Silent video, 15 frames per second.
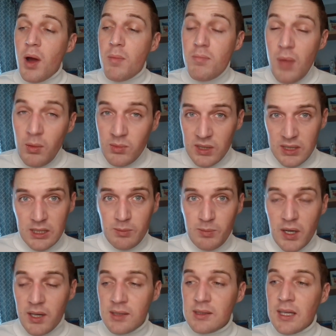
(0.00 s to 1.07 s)
My mum's
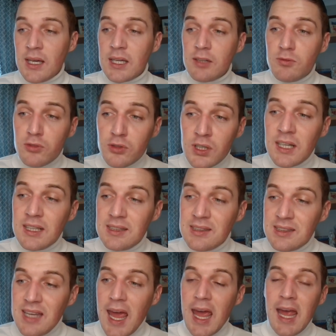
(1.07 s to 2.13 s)
experience, I can really
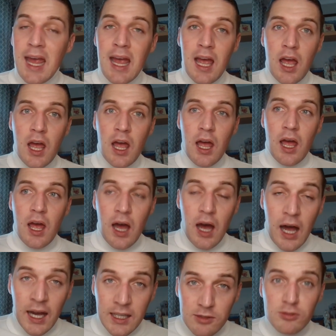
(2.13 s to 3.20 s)
see,
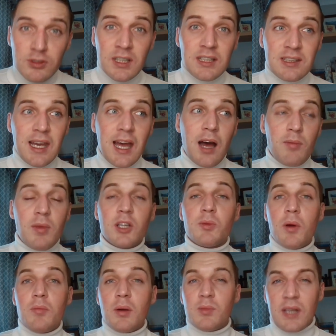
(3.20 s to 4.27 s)
I can really see how much
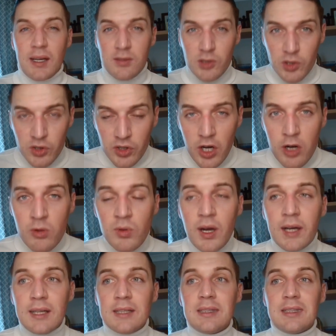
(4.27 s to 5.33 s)
my mum's hair has grown.
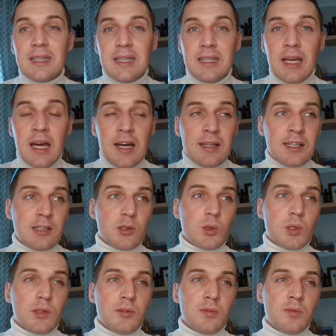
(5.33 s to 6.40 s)
I can see that
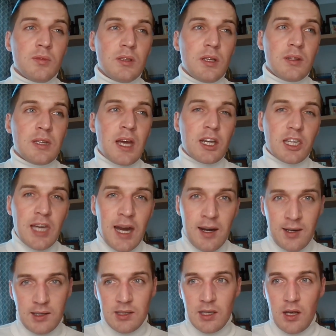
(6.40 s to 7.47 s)
sort of, that
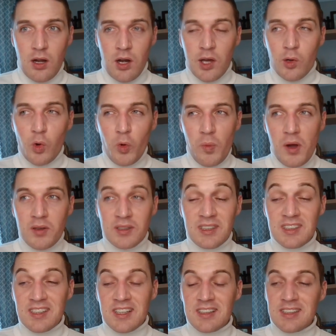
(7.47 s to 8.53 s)
character, like almost
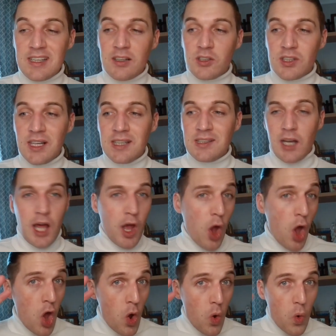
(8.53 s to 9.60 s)
this is going to sound crazy,
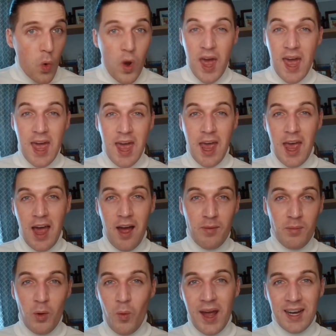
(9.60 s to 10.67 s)
like, way,
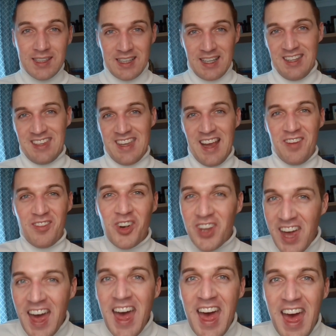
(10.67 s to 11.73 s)
I'm awake type thing,
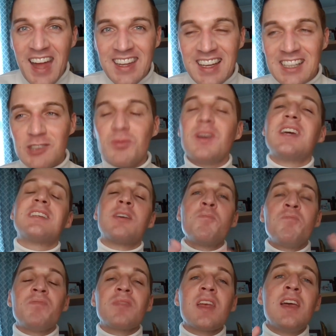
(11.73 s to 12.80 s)
what your hair does. Because
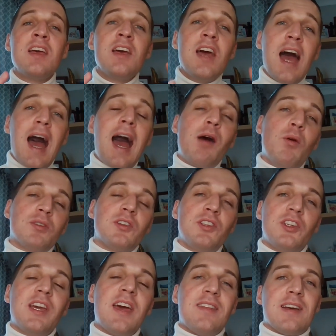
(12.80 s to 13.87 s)
how
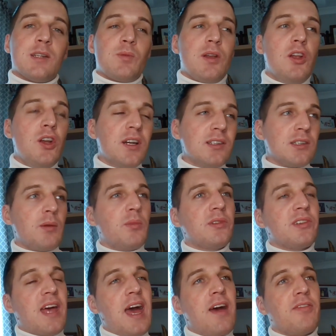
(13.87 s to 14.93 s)
often do you get this? When you look at
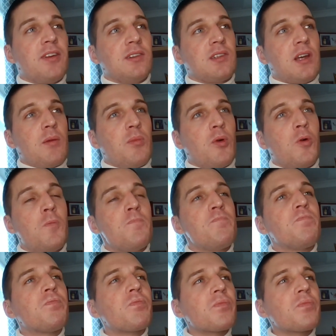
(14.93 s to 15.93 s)
someone's hair, for example,